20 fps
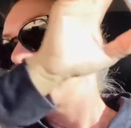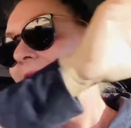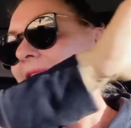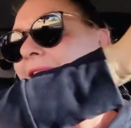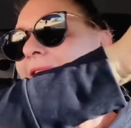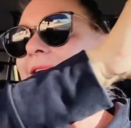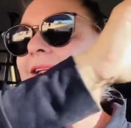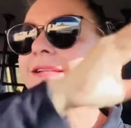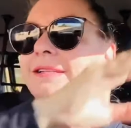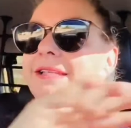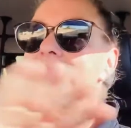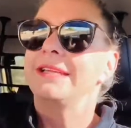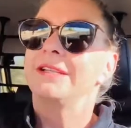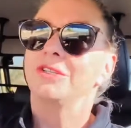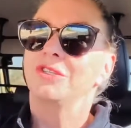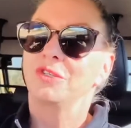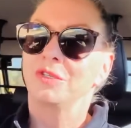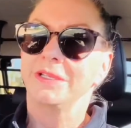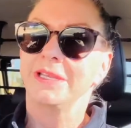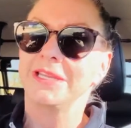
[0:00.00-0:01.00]
and
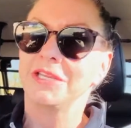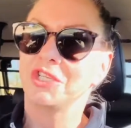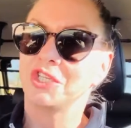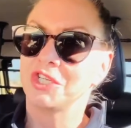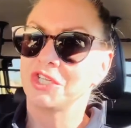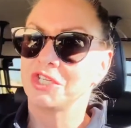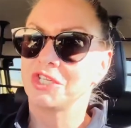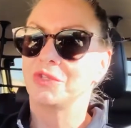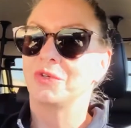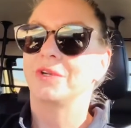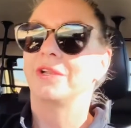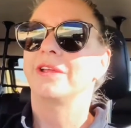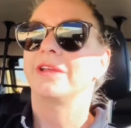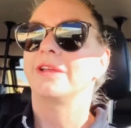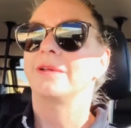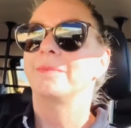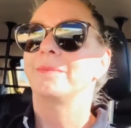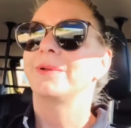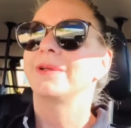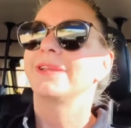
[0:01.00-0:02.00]
then today she showed
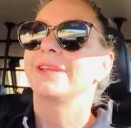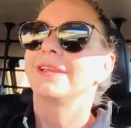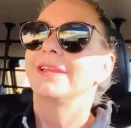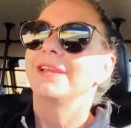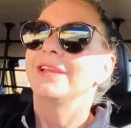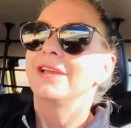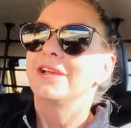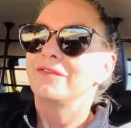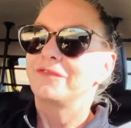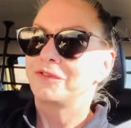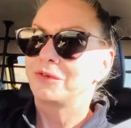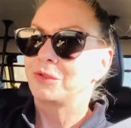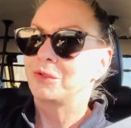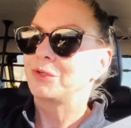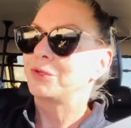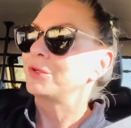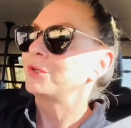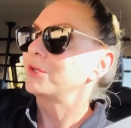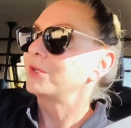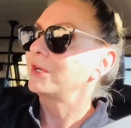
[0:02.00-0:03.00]
up
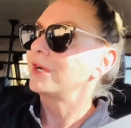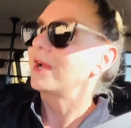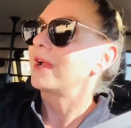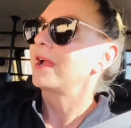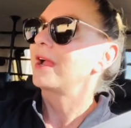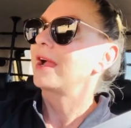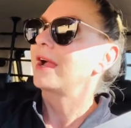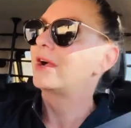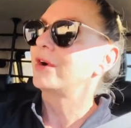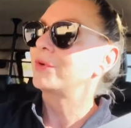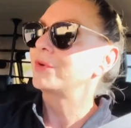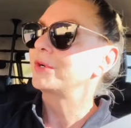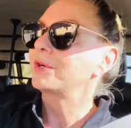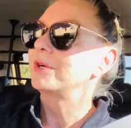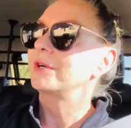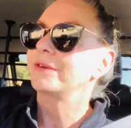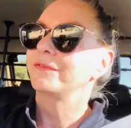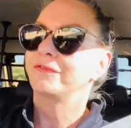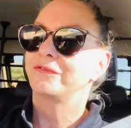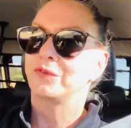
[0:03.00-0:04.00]
for
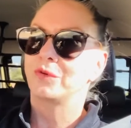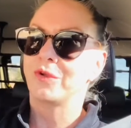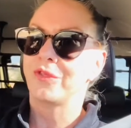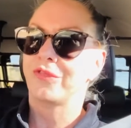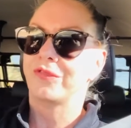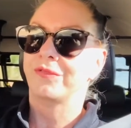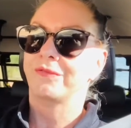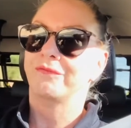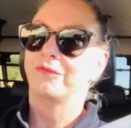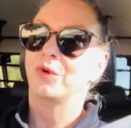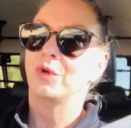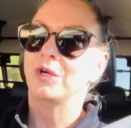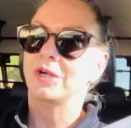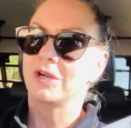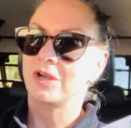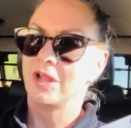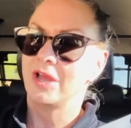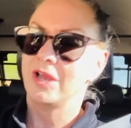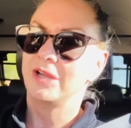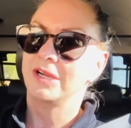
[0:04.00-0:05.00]
our 4
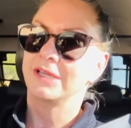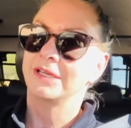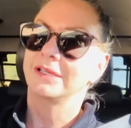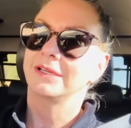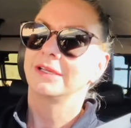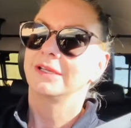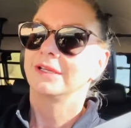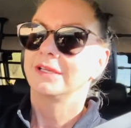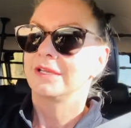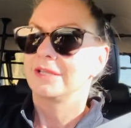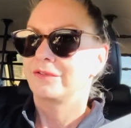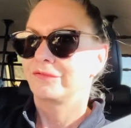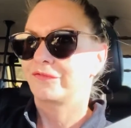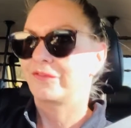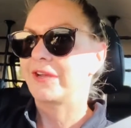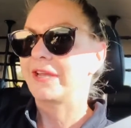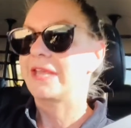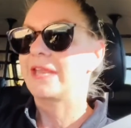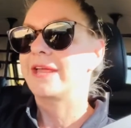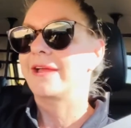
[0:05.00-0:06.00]
o'clock
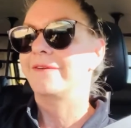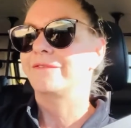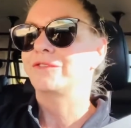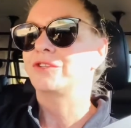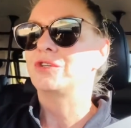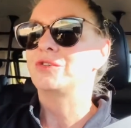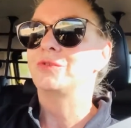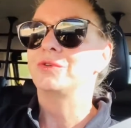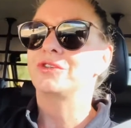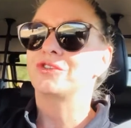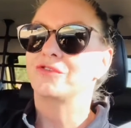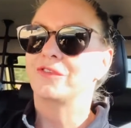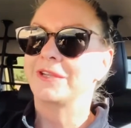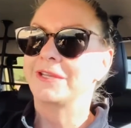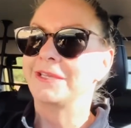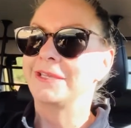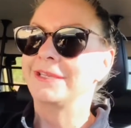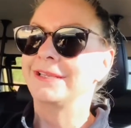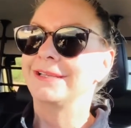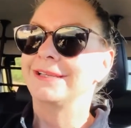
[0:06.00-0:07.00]
Friday afternoon
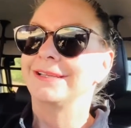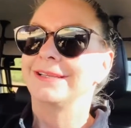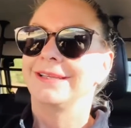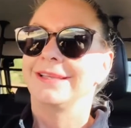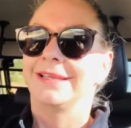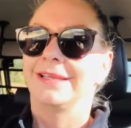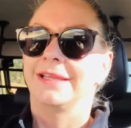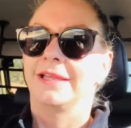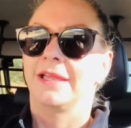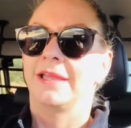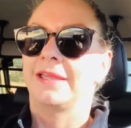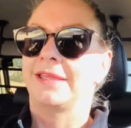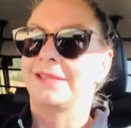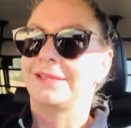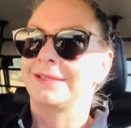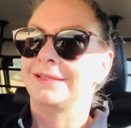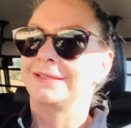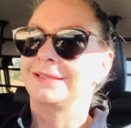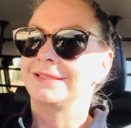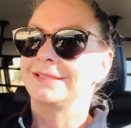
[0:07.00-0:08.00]
training,
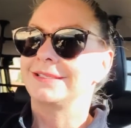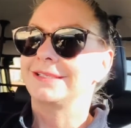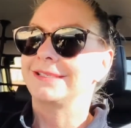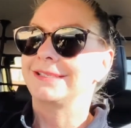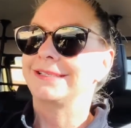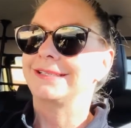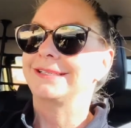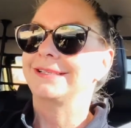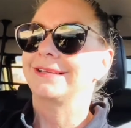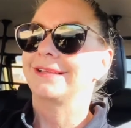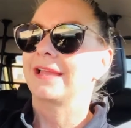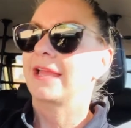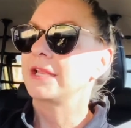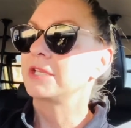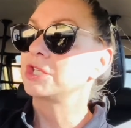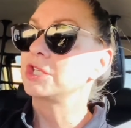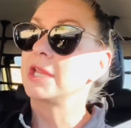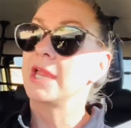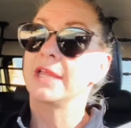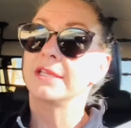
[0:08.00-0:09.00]
and
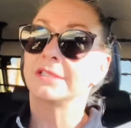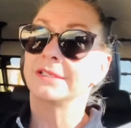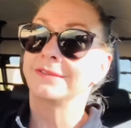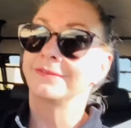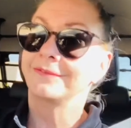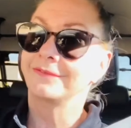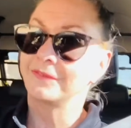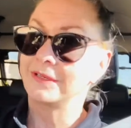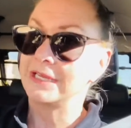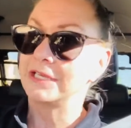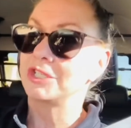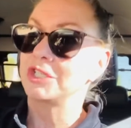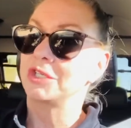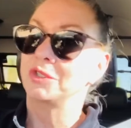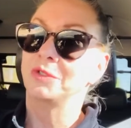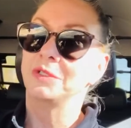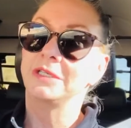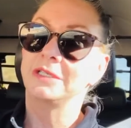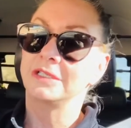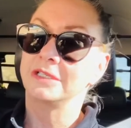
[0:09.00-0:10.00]
she hasn't, like, she
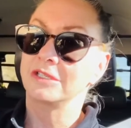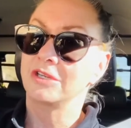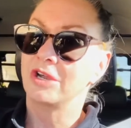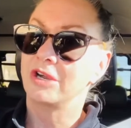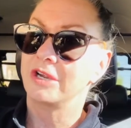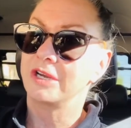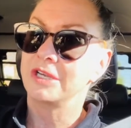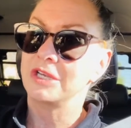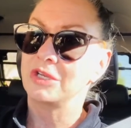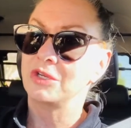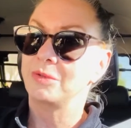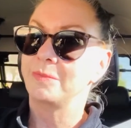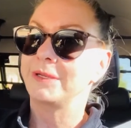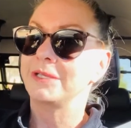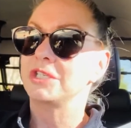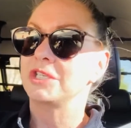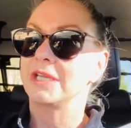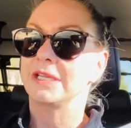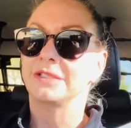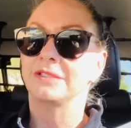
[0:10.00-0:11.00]
only did cardio, but
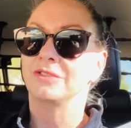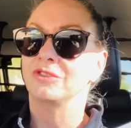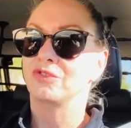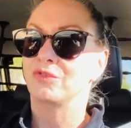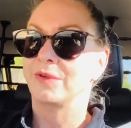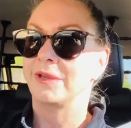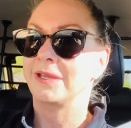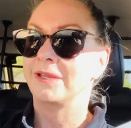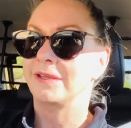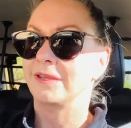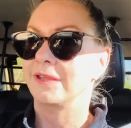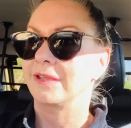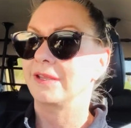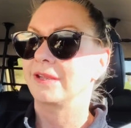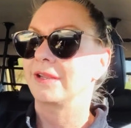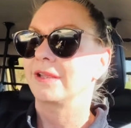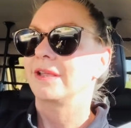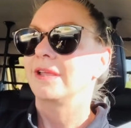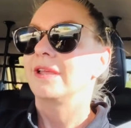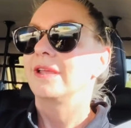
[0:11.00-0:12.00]
she hasn't trained yet.
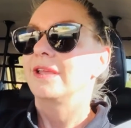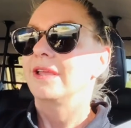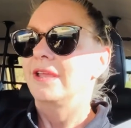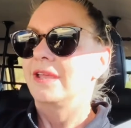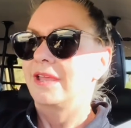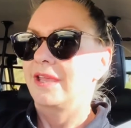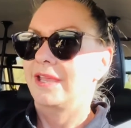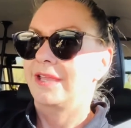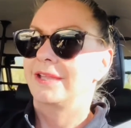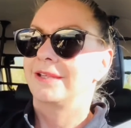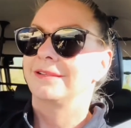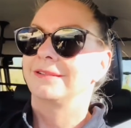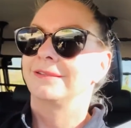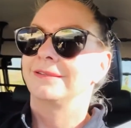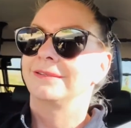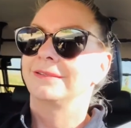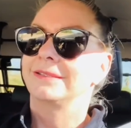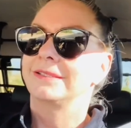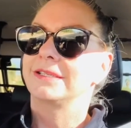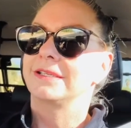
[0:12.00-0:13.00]

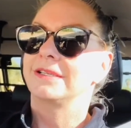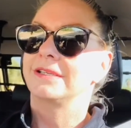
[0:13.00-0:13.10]
And